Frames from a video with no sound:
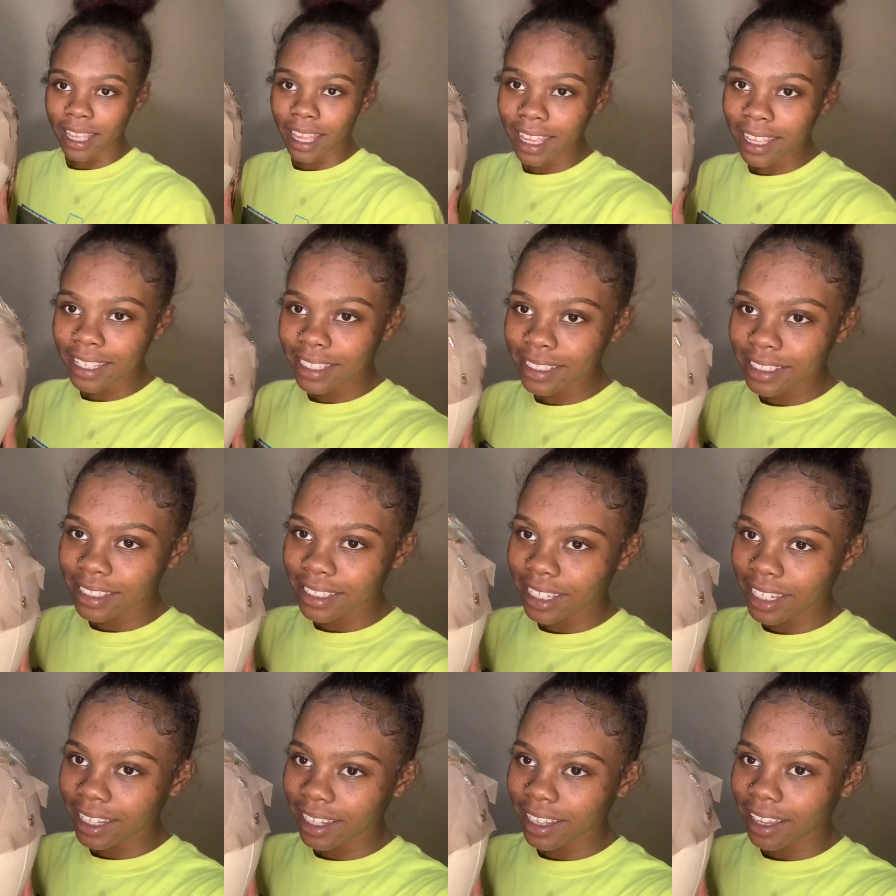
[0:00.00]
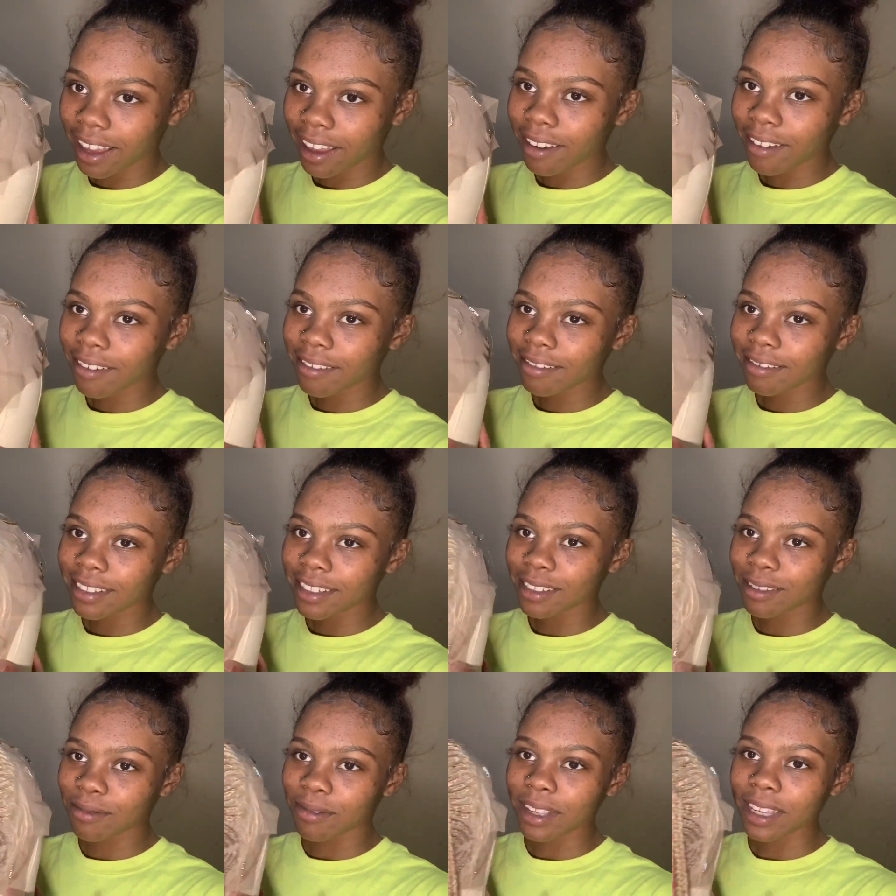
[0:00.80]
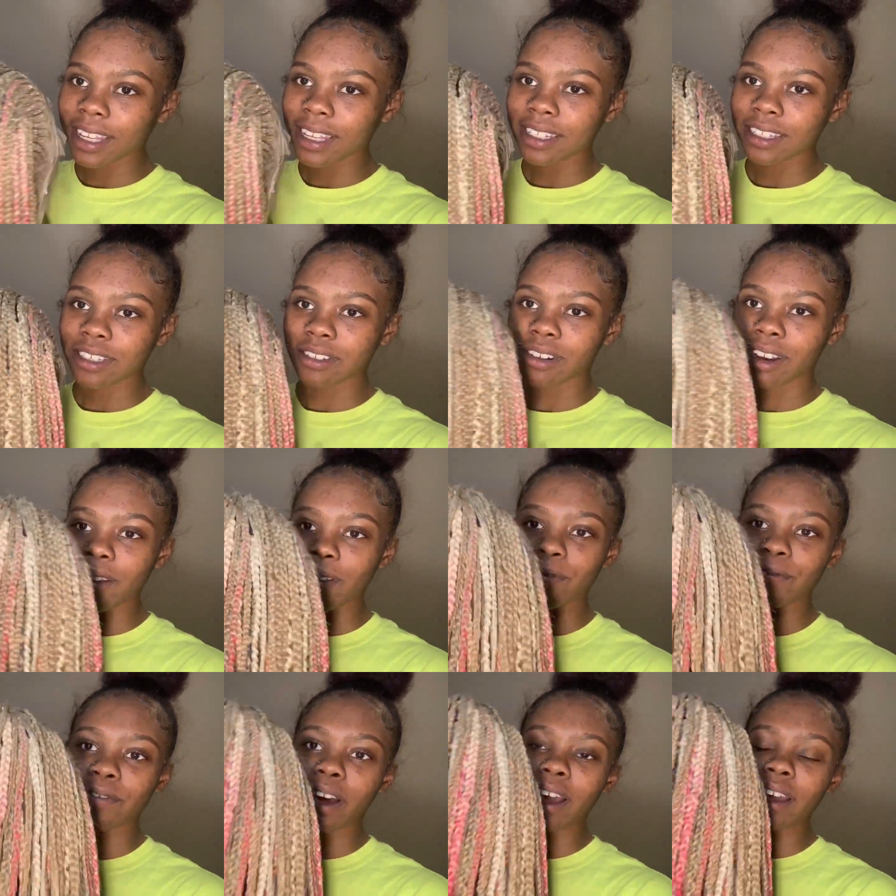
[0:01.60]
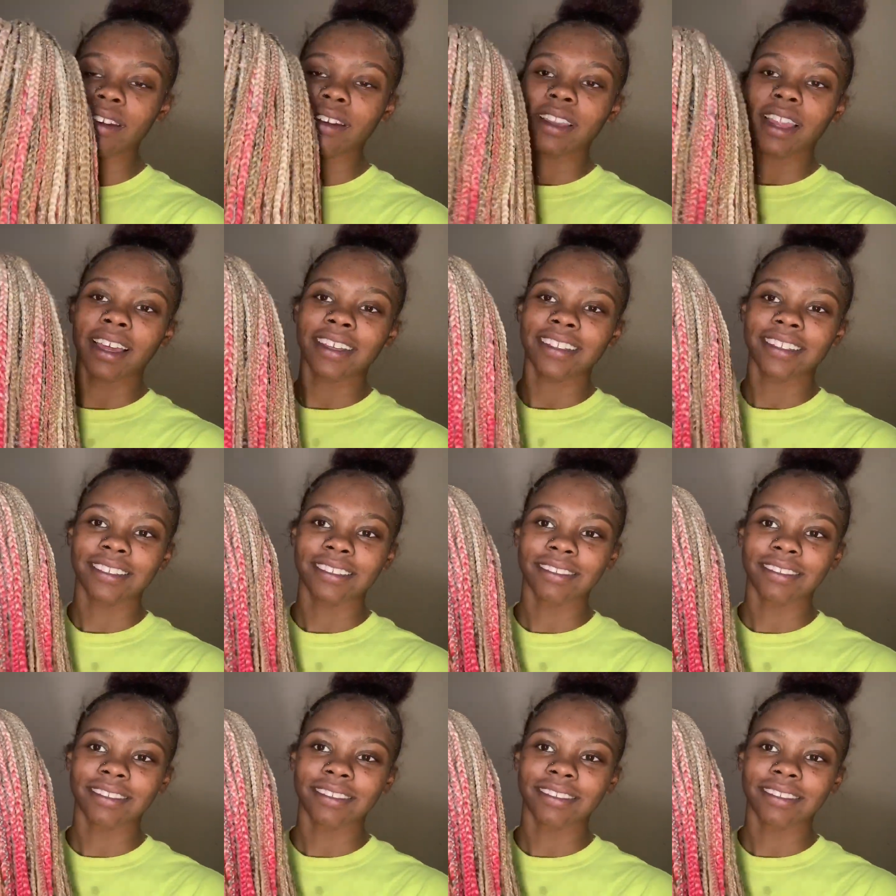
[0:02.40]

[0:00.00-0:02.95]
The style of this wig is small feet-in tribal braids